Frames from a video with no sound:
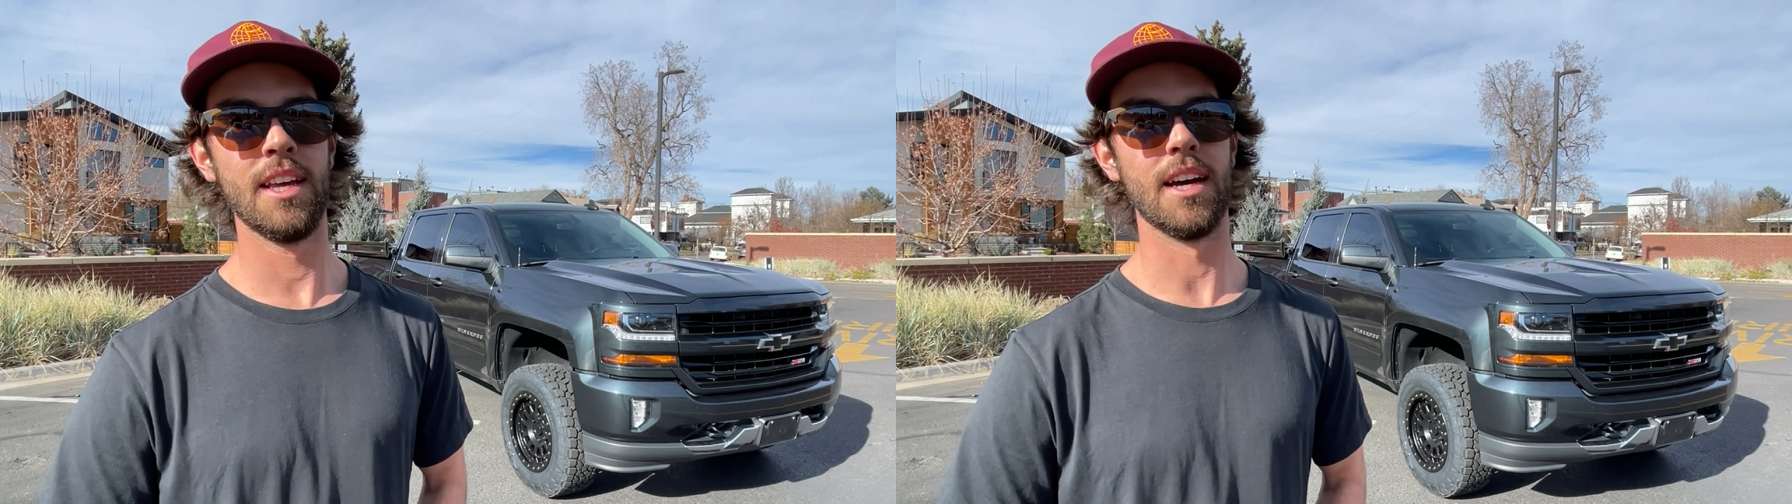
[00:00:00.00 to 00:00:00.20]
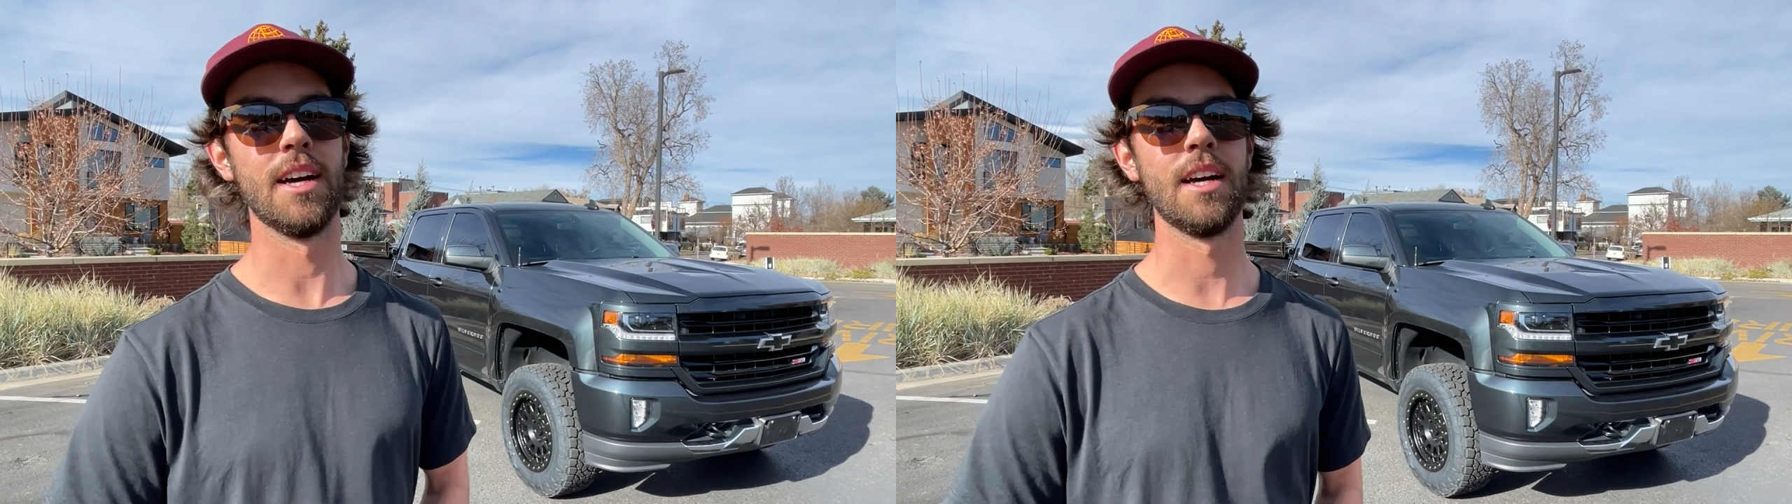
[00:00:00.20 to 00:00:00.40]

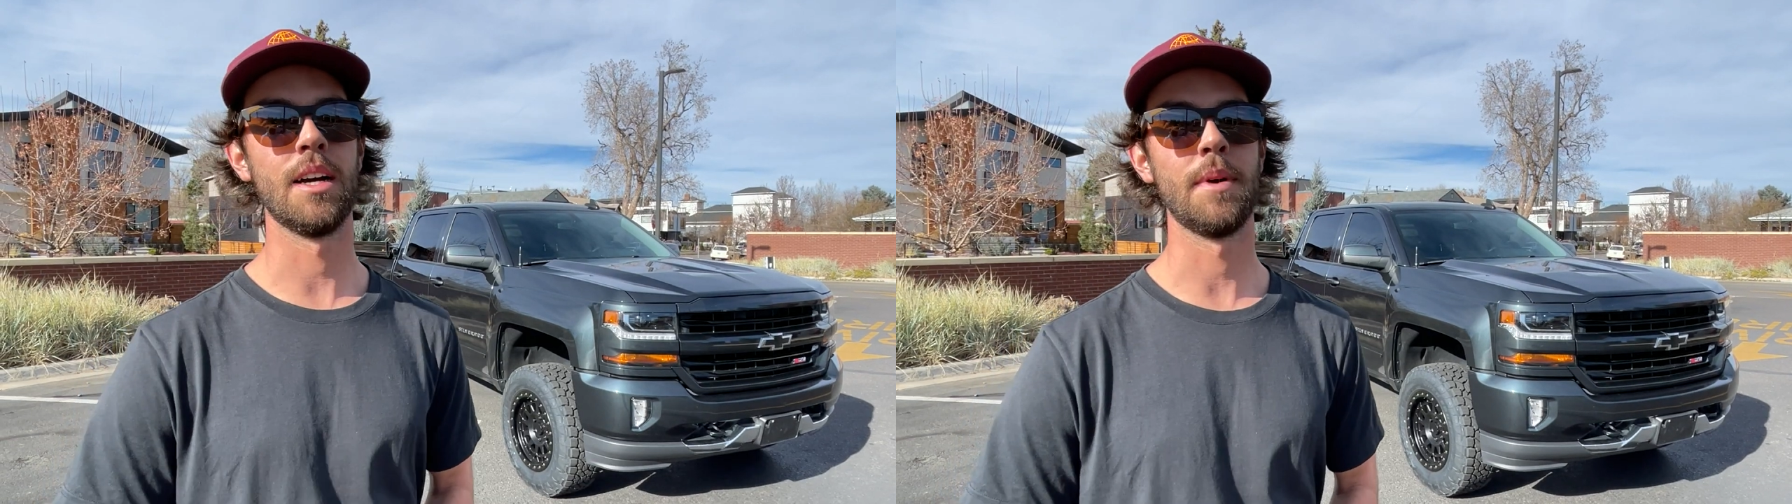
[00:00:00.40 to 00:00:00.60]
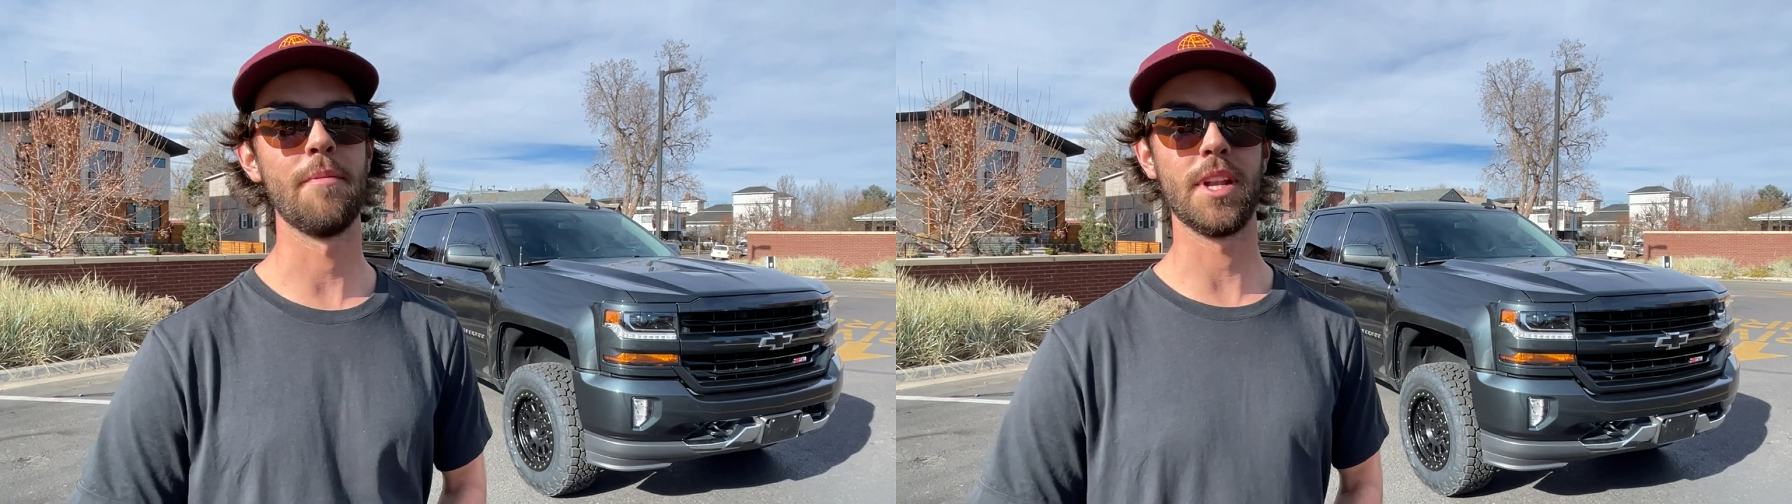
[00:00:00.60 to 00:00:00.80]

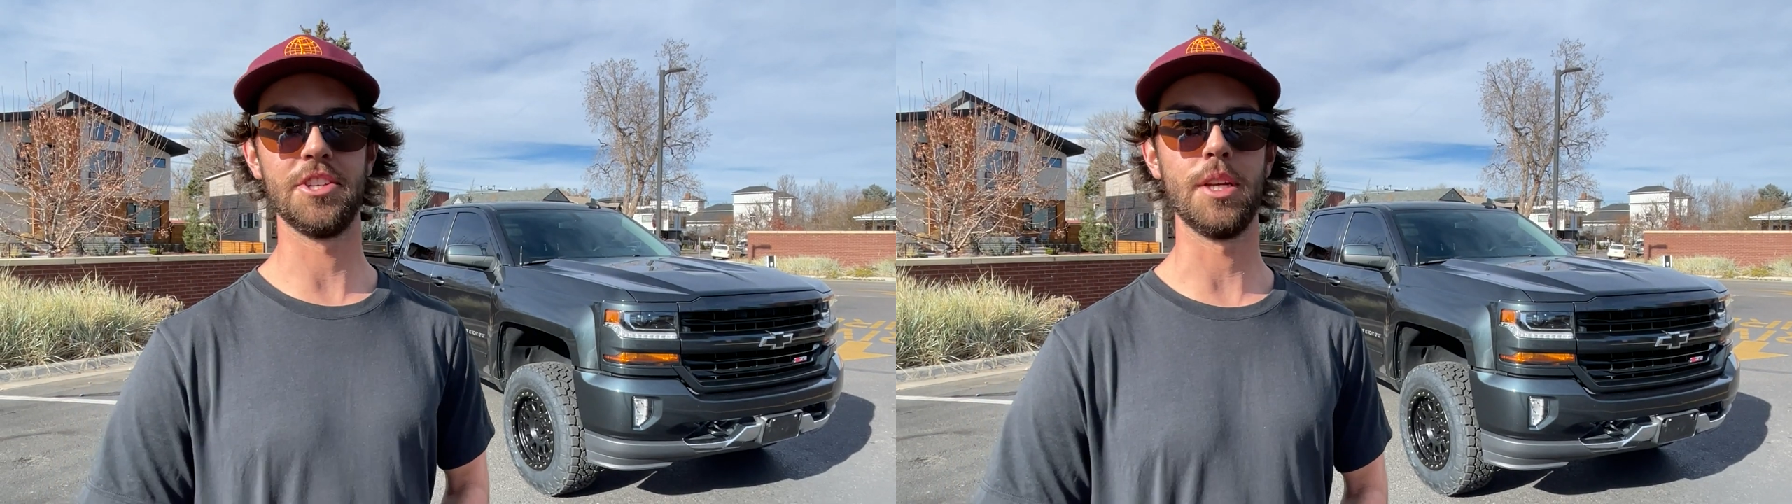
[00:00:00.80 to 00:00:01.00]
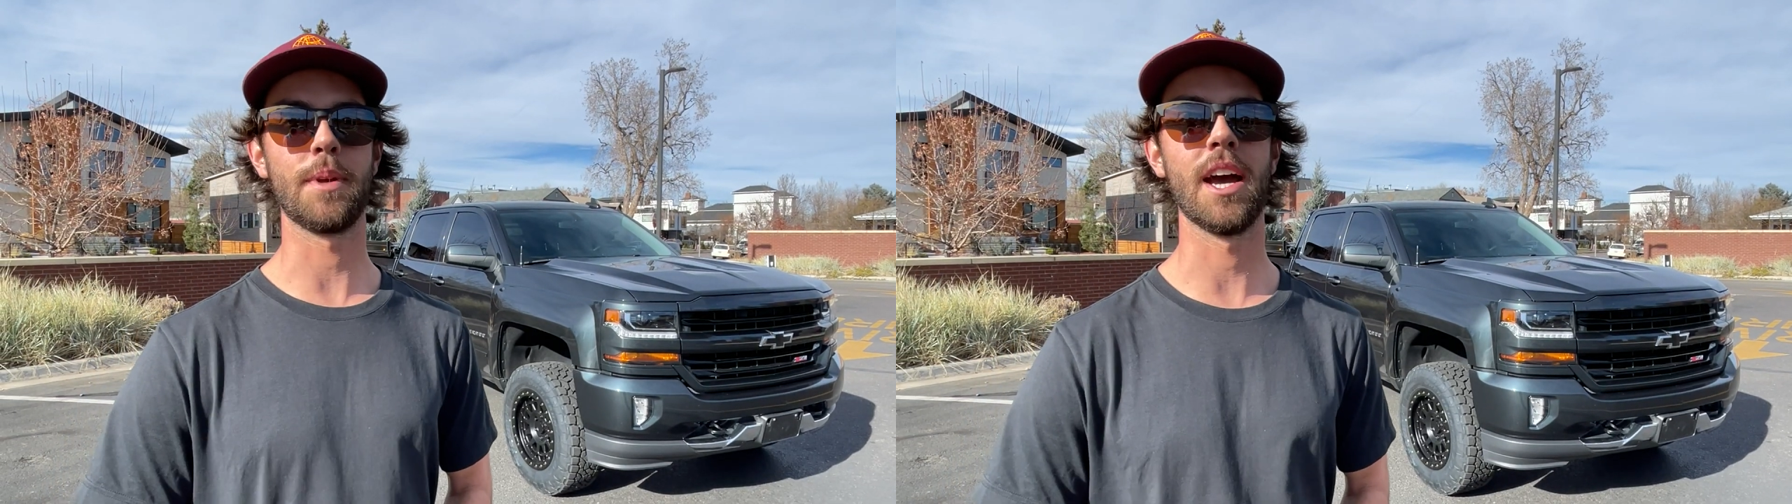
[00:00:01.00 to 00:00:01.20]
I've been a
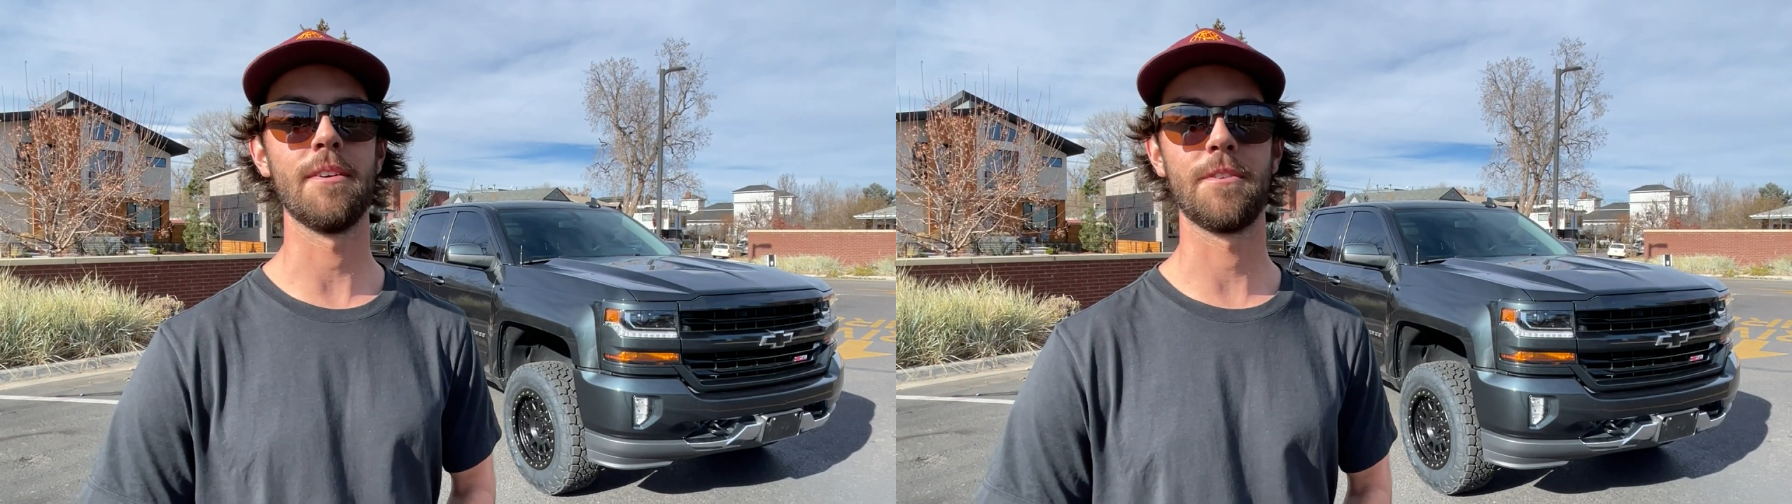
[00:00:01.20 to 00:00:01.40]
Jeep guy